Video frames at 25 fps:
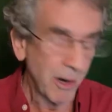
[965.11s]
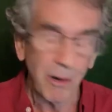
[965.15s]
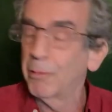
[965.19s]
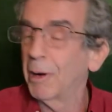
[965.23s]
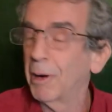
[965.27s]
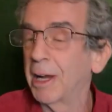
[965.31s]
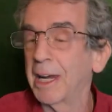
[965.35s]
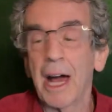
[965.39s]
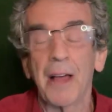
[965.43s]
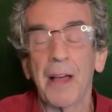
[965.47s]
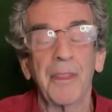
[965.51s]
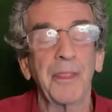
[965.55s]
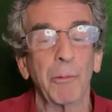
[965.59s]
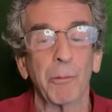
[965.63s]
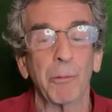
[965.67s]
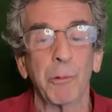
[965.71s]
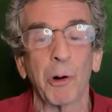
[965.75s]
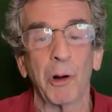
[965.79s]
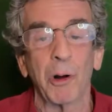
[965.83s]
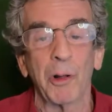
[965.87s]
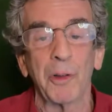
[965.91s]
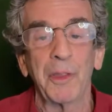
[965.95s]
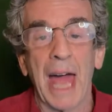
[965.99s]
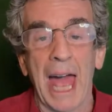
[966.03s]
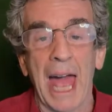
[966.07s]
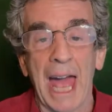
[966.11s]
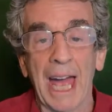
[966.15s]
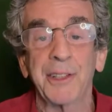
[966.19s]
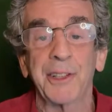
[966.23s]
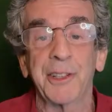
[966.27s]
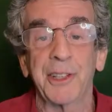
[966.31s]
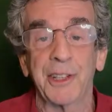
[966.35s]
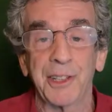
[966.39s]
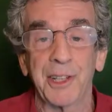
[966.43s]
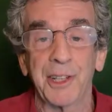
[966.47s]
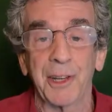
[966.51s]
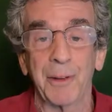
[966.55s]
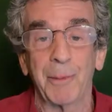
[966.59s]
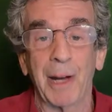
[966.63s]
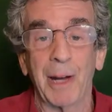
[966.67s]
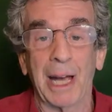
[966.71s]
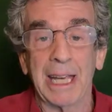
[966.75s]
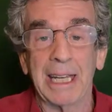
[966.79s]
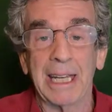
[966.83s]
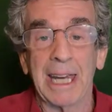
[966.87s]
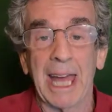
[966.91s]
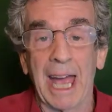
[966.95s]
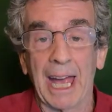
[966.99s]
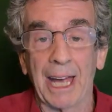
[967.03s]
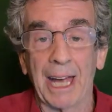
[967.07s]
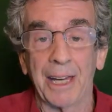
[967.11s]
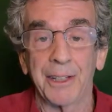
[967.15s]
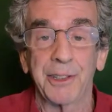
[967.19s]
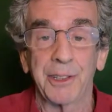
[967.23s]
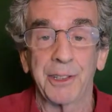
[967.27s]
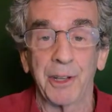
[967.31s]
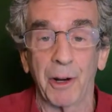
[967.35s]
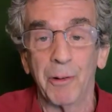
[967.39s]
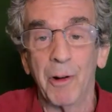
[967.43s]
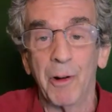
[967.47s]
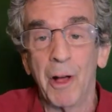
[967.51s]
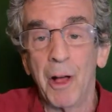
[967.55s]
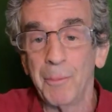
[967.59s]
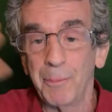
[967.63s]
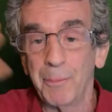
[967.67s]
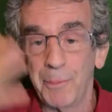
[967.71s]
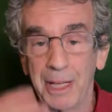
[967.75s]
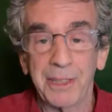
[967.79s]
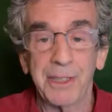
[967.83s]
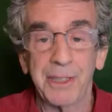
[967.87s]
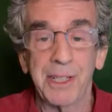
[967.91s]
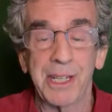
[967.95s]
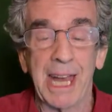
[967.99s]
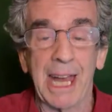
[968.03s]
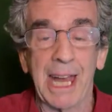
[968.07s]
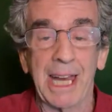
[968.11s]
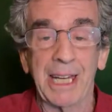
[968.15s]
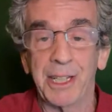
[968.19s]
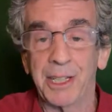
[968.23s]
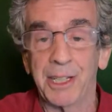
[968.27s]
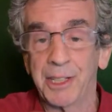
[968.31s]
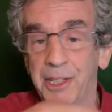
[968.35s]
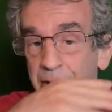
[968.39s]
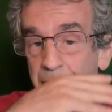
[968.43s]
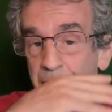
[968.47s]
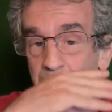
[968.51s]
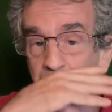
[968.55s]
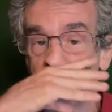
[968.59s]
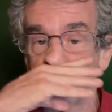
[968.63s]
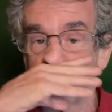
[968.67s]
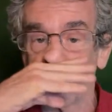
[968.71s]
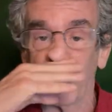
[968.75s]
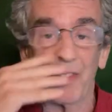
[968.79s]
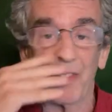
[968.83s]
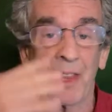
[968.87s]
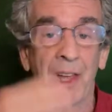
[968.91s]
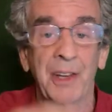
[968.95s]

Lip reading: Right on the world axis, I might add. So big changes in the world.